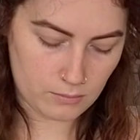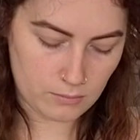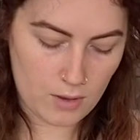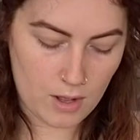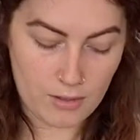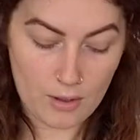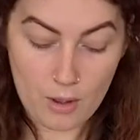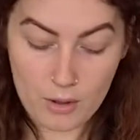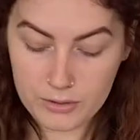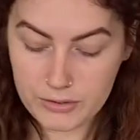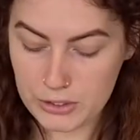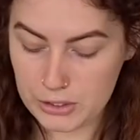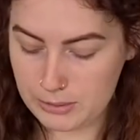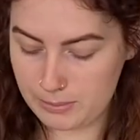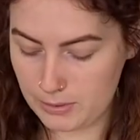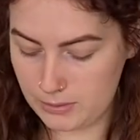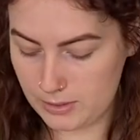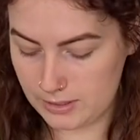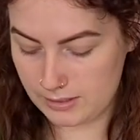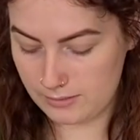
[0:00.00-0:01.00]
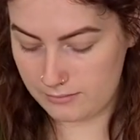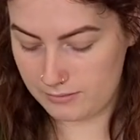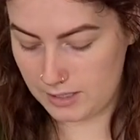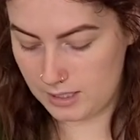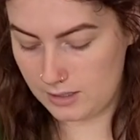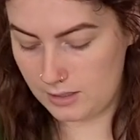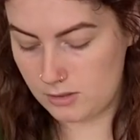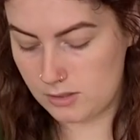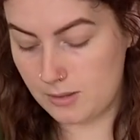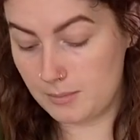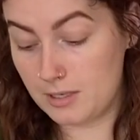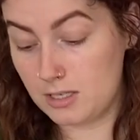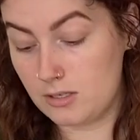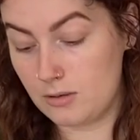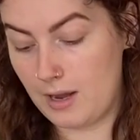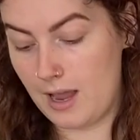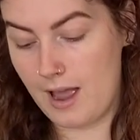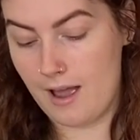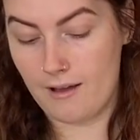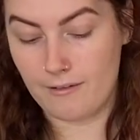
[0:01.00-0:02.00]
well, the whole teaspoon doesn't fit in there, so I'm gonna do a
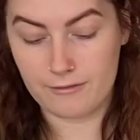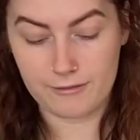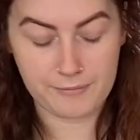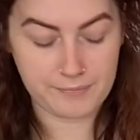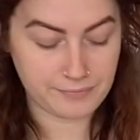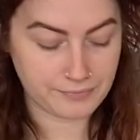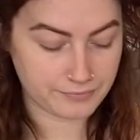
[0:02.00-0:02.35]
half